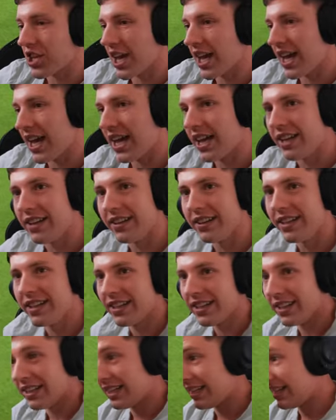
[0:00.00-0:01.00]
It's in.
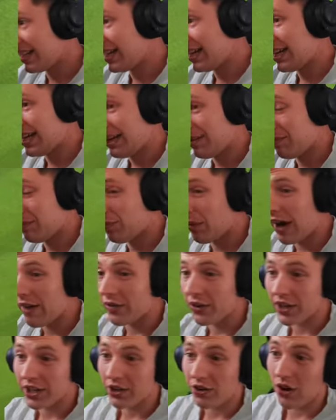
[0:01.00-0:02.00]

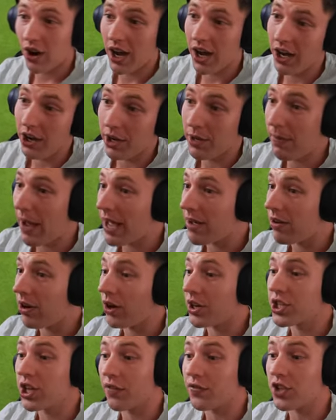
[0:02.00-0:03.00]
and cry. Oh, he
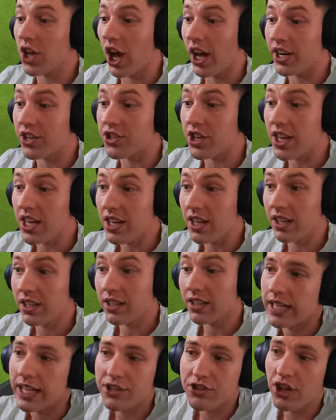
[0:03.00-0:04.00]
oh, he's offside, is he?
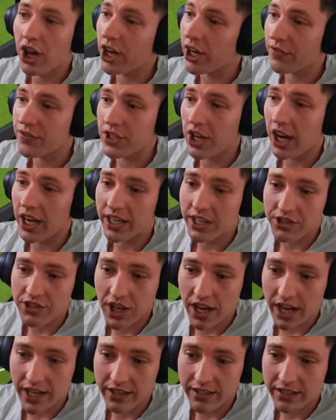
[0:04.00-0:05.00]
He's not offside.
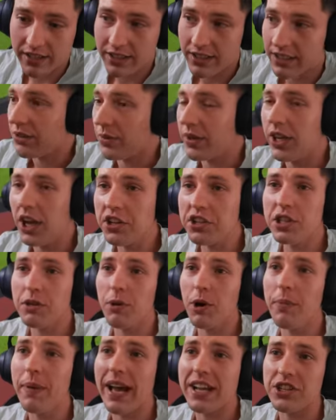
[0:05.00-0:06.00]
It's in. We lost
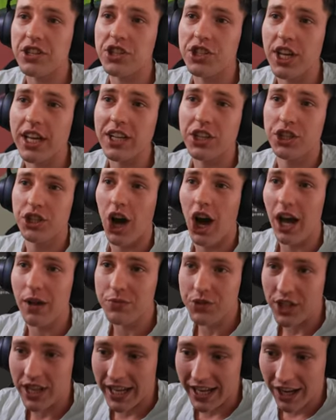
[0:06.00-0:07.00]
the ball about six
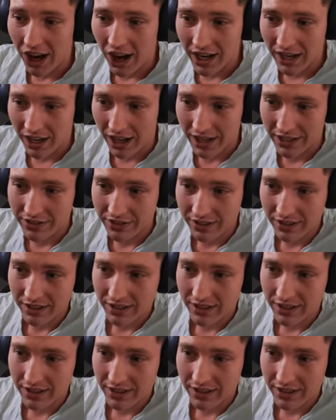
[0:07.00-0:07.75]
times in that highlight.